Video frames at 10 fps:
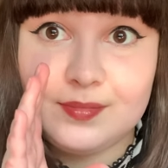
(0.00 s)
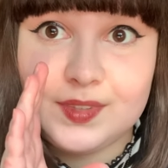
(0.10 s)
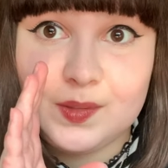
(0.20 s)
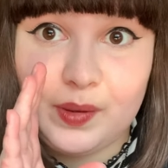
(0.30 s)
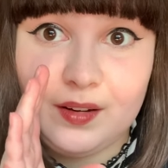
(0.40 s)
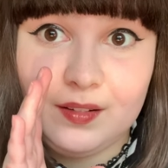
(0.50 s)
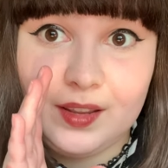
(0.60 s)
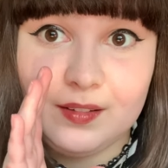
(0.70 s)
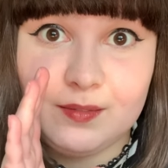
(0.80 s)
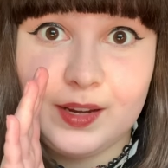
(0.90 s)
spent
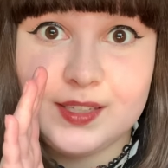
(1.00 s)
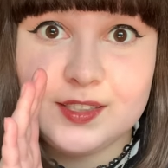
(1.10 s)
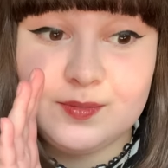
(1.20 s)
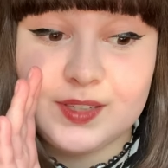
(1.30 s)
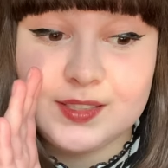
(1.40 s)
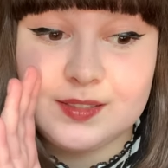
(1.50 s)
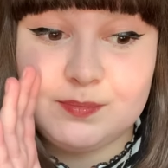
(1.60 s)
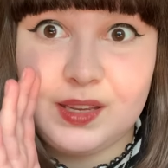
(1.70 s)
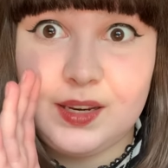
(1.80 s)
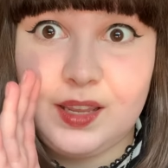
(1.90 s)
like way too much
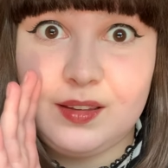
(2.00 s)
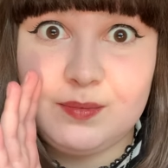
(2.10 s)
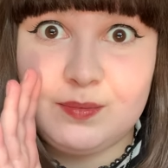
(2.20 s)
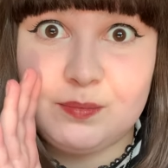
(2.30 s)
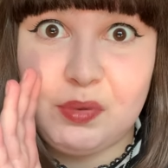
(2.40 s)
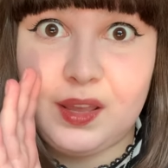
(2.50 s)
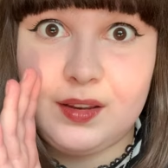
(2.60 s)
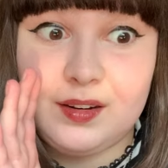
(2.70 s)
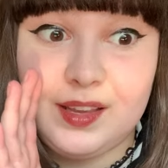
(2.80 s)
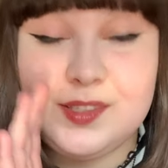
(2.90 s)
money, but
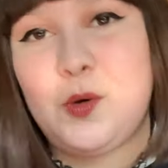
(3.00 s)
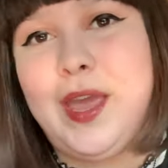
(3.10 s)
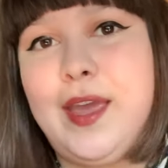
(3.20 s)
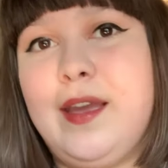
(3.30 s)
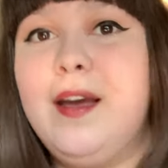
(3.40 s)
it's okay.